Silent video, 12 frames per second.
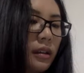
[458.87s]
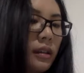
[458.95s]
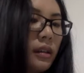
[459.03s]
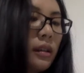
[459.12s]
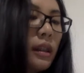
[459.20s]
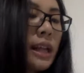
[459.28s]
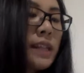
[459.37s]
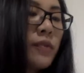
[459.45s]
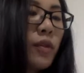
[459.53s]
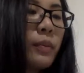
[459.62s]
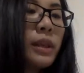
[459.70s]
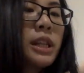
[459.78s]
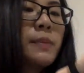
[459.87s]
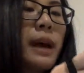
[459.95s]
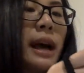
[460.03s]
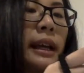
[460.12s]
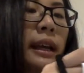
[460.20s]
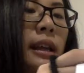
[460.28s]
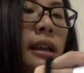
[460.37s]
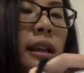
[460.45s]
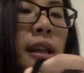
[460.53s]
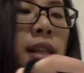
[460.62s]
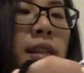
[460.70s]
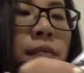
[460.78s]
The last form in this packet
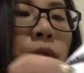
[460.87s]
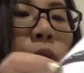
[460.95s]
is